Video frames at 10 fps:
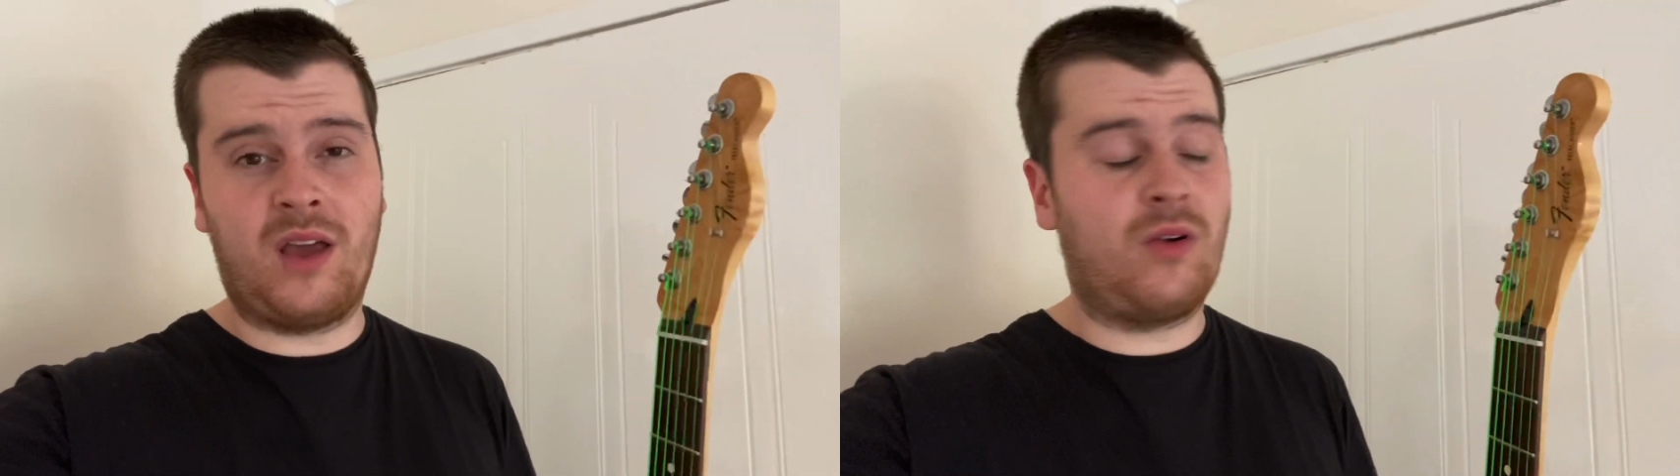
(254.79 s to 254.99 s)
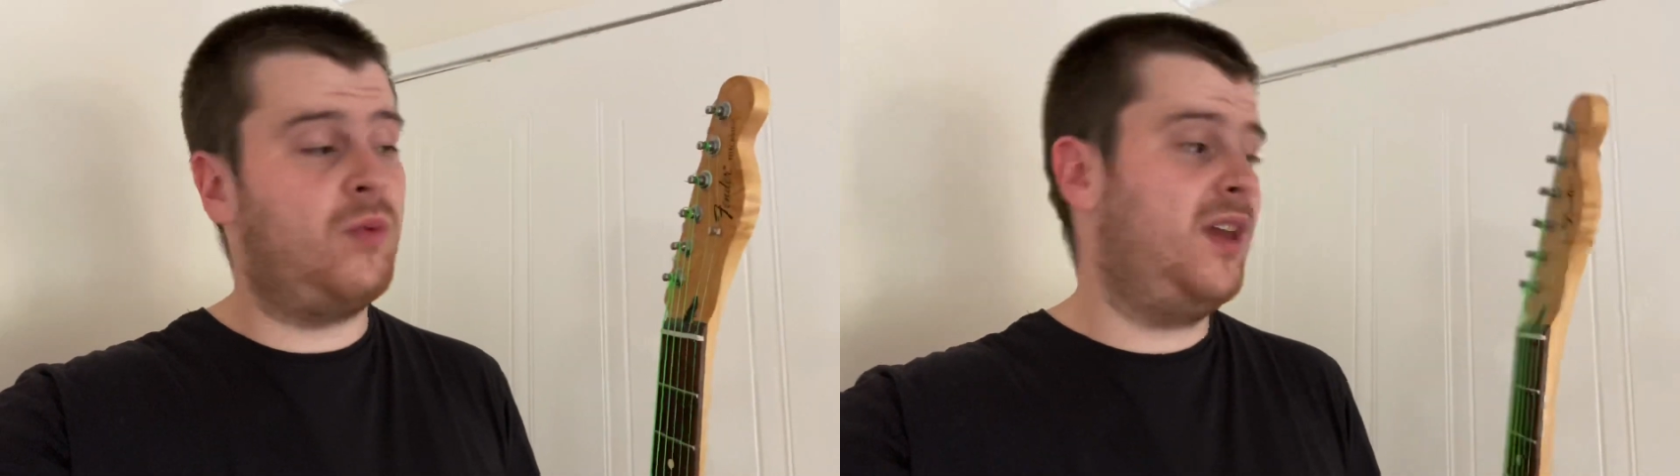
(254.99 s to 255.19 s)

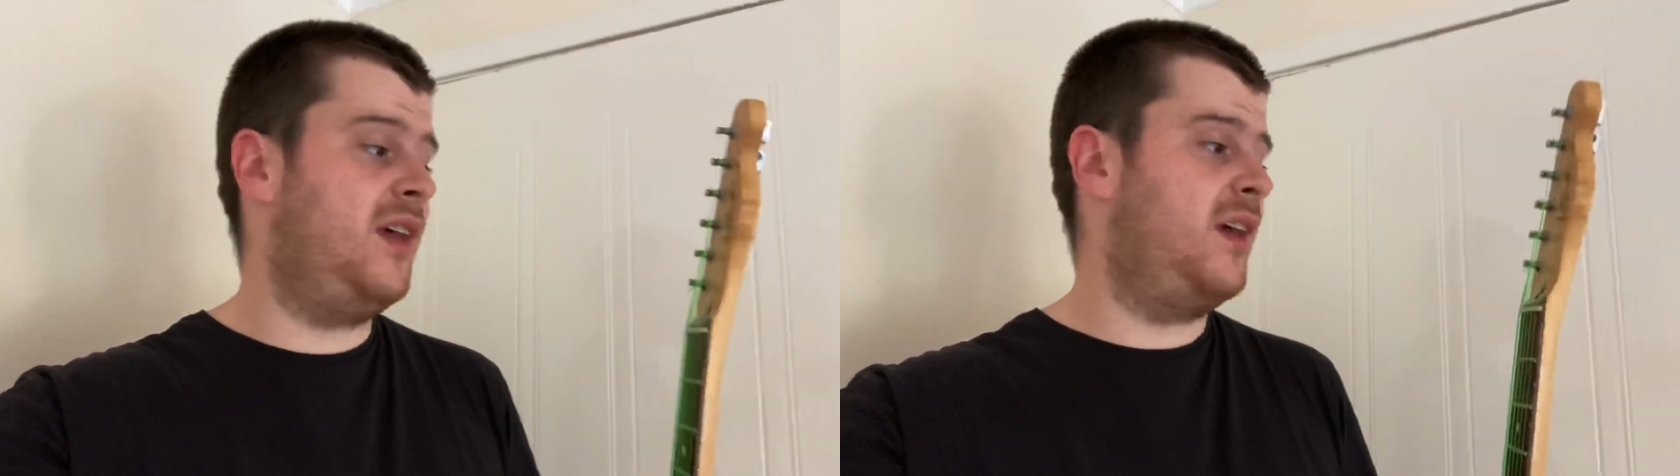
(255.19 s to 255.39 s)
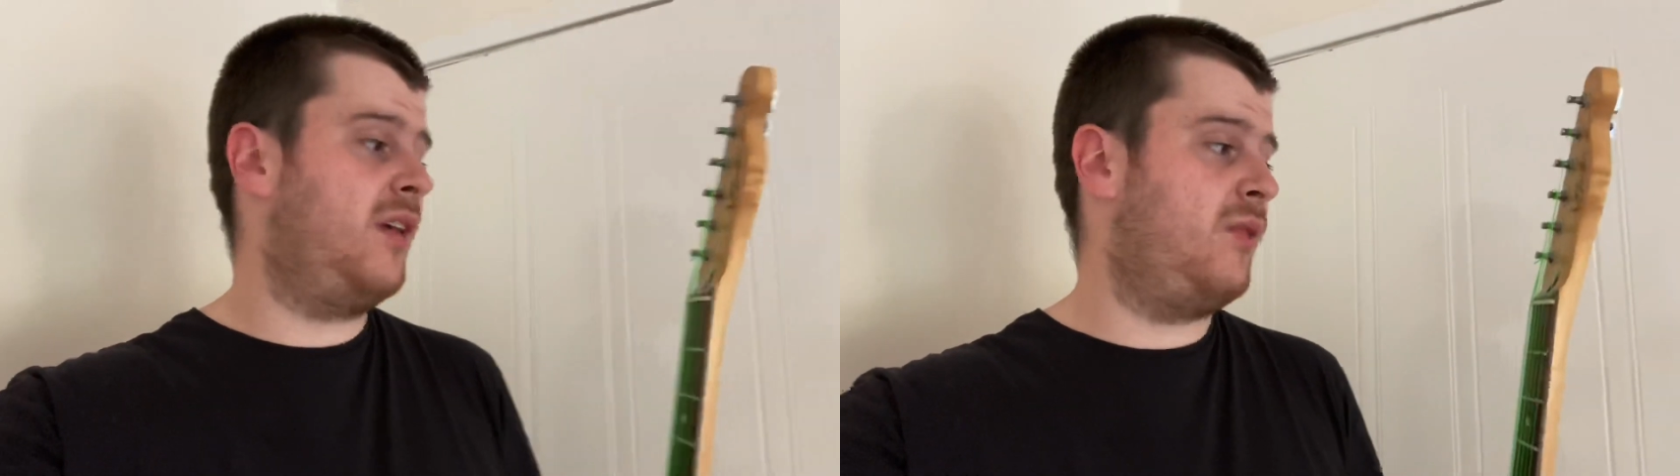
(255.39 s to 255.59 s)

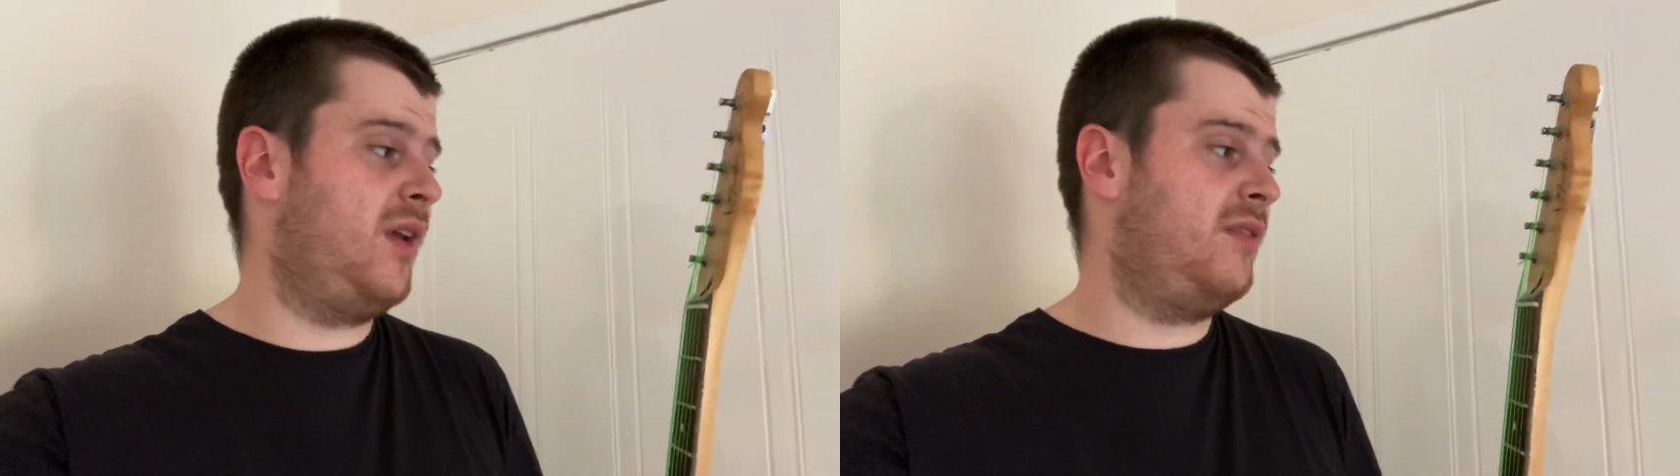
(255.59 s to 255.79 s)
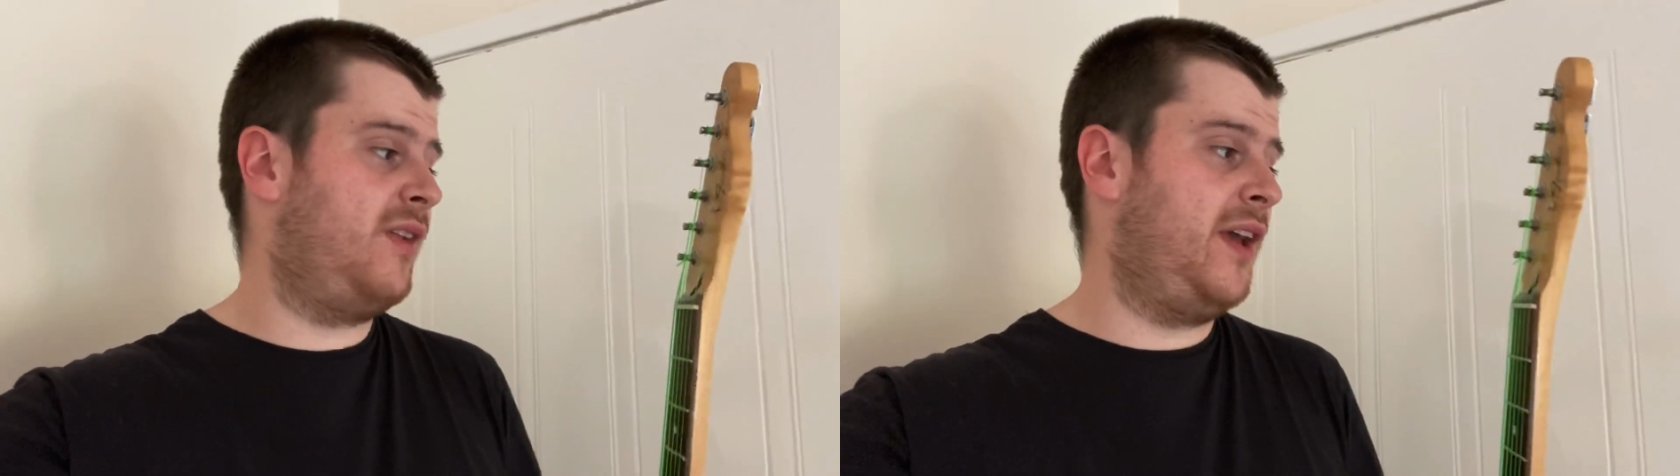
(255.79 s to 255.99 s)
great,
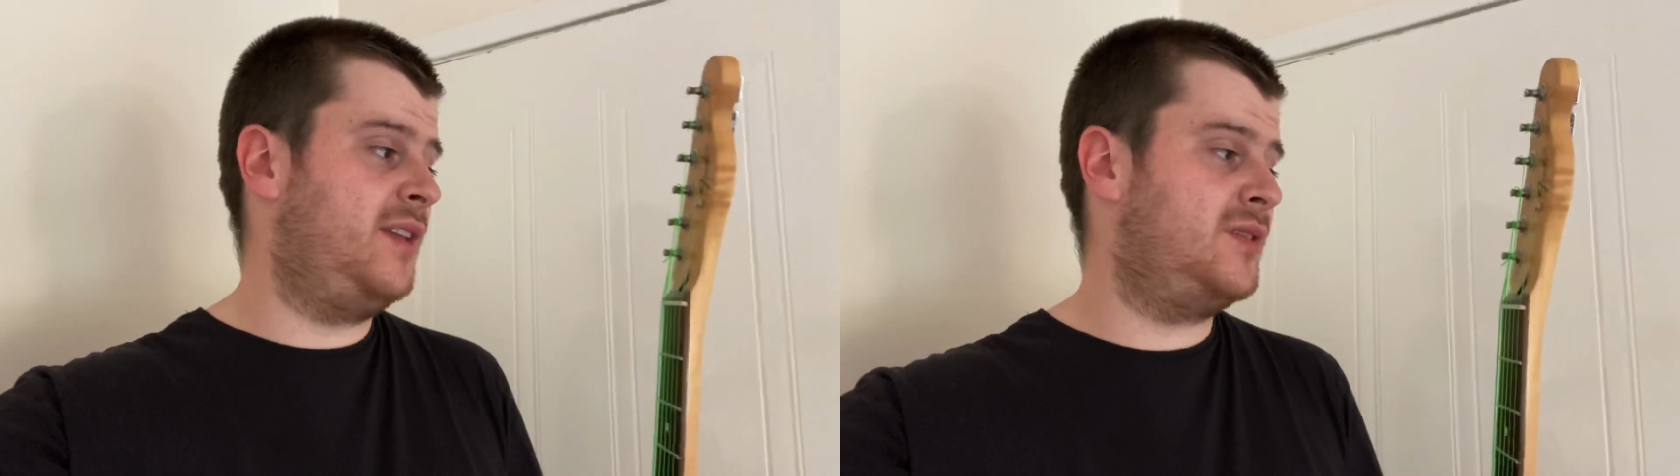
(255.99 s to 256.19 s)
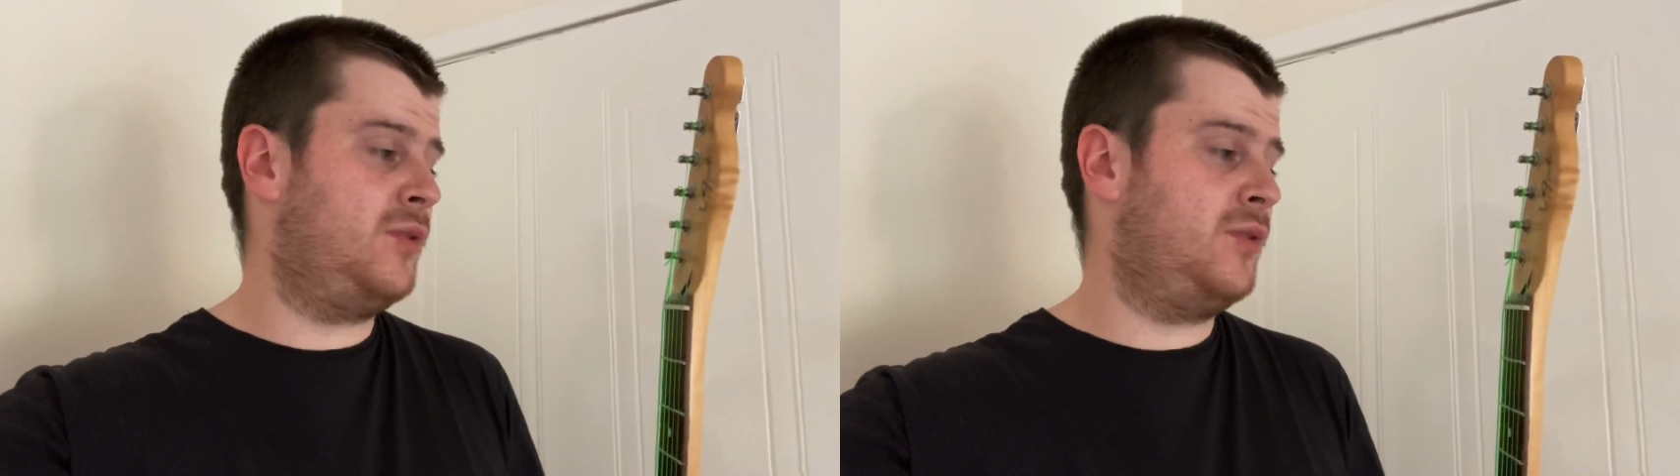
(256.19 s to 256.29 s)
great find.